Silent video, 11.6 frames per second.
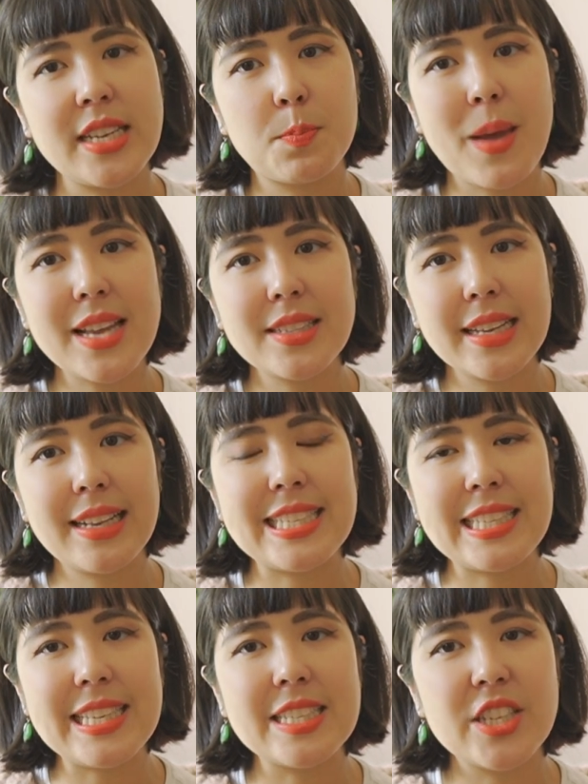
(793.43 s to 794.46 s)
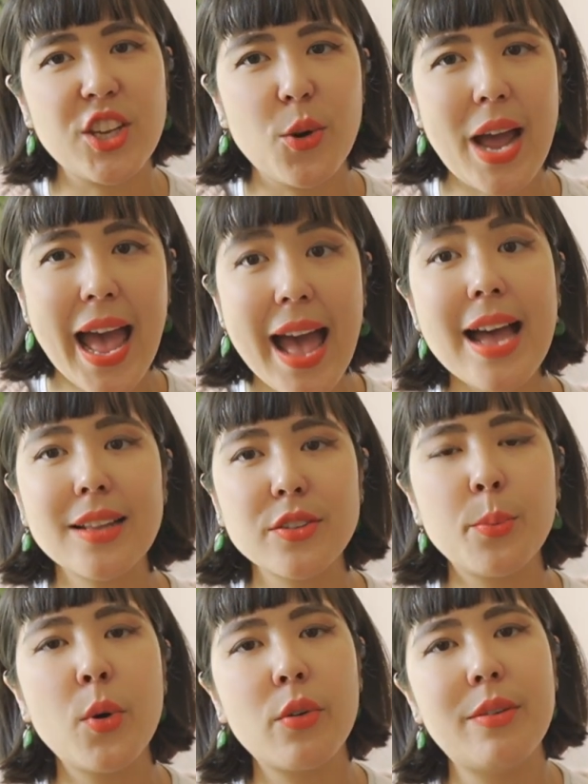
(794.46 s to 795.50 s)
is basically teaching your
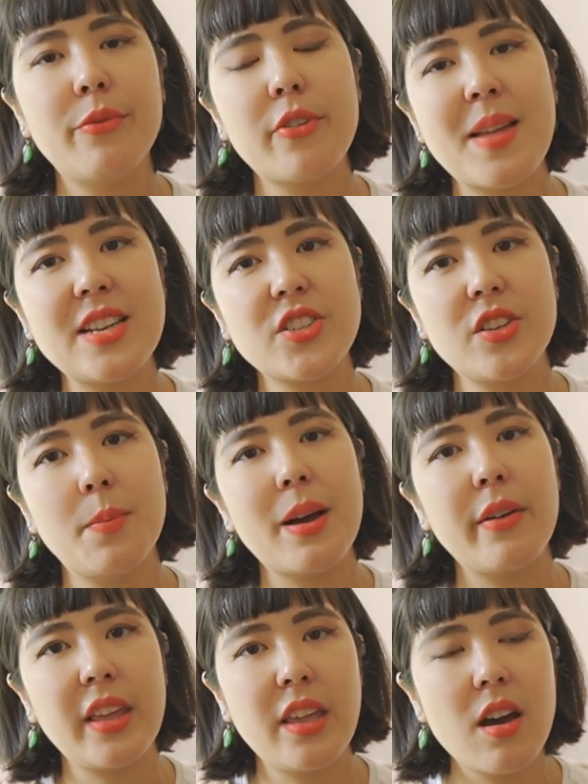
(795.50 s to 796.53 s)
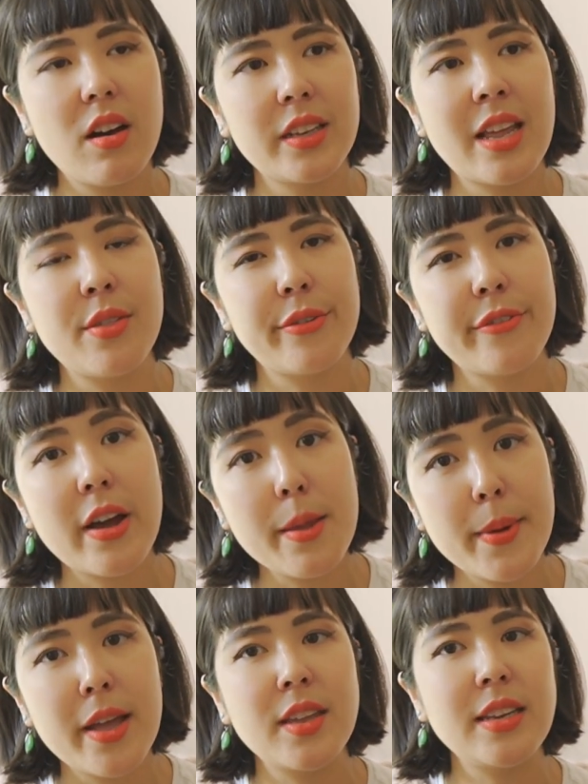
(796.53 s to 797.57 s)
hand more information about the yarn and the
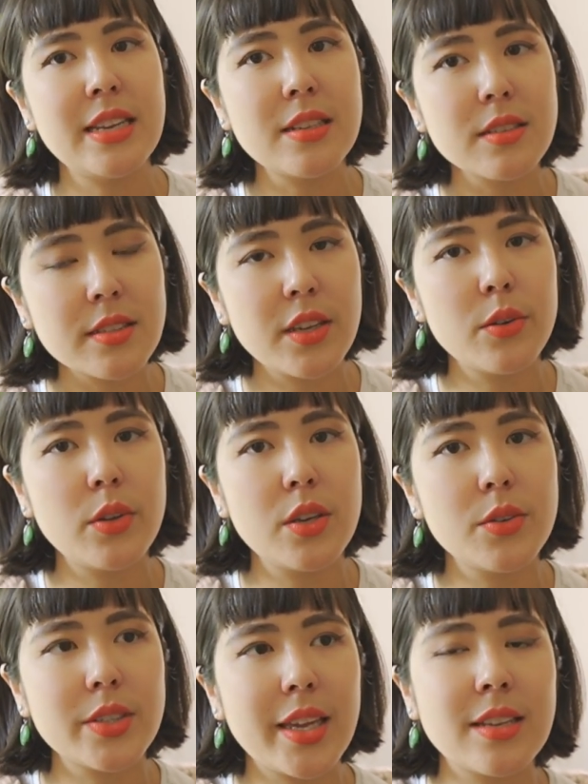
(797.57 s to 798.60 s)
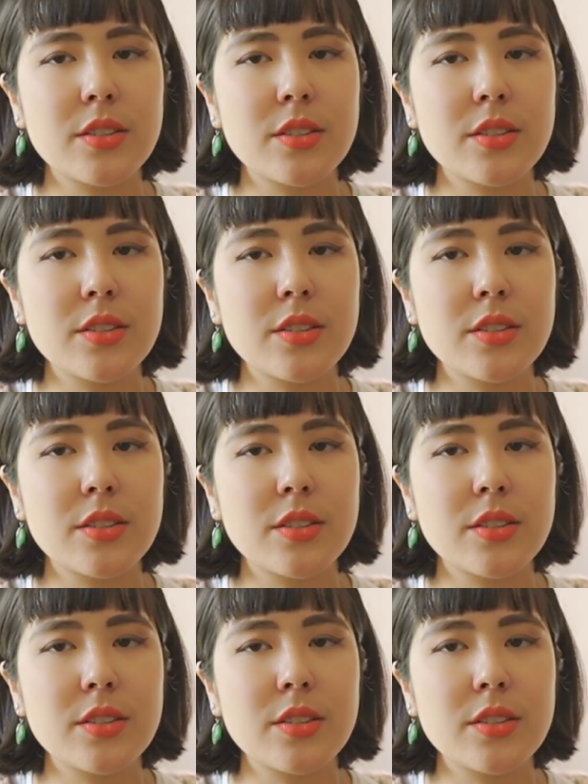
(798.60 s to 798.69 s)
fiber and the needles that you're using.